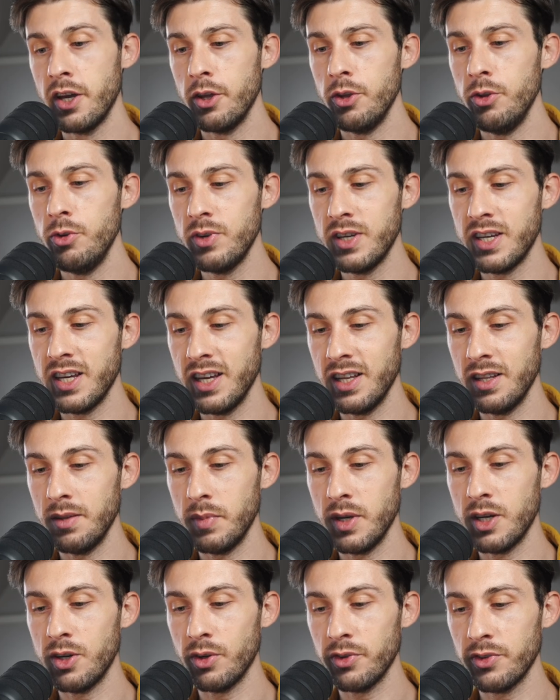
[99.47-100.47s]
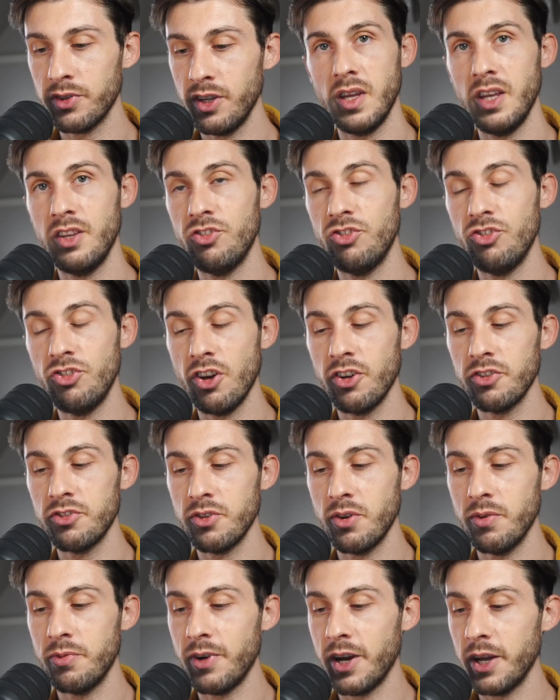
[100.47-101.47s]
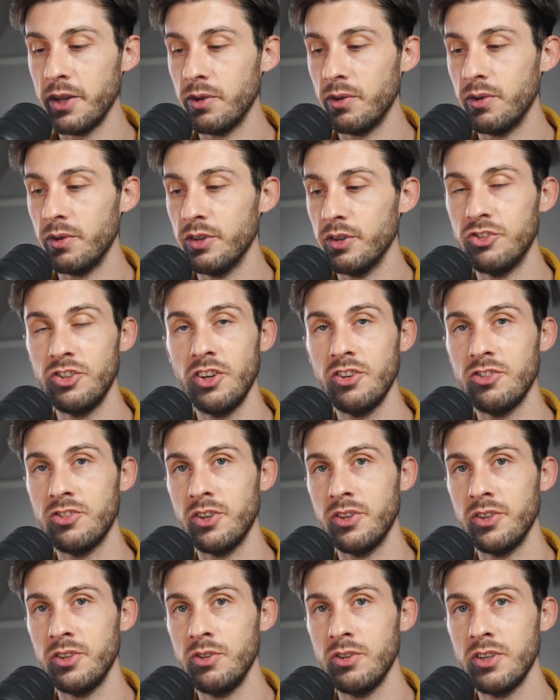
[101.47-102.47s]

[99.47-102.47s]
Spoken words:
you can, because it's just a final JSON.